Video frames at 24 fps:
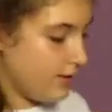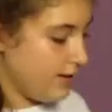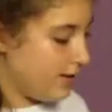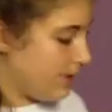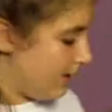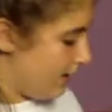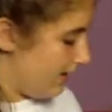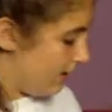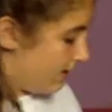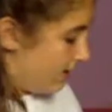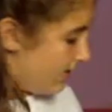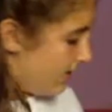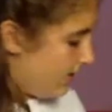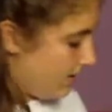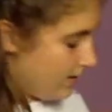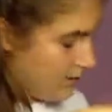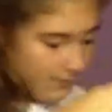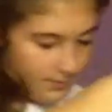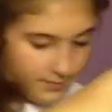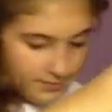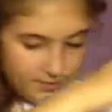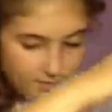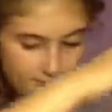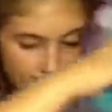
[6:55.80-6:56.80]
three tank
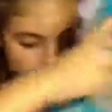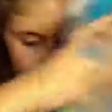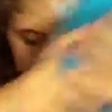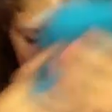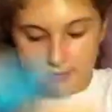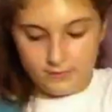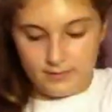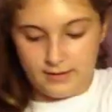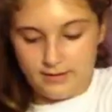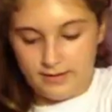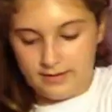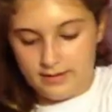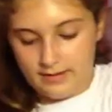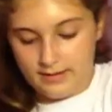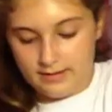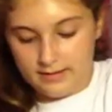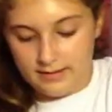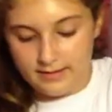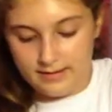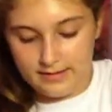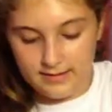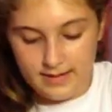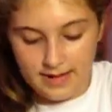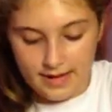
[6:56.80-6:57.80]
tops, but I'll squeeze these
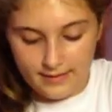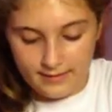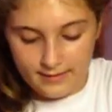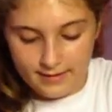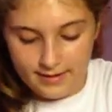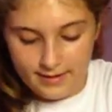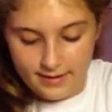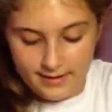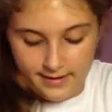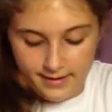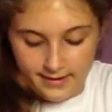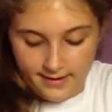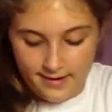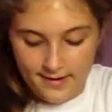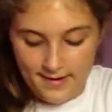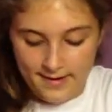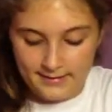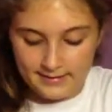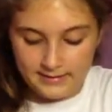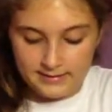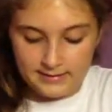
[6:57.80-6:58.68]
in the side right here.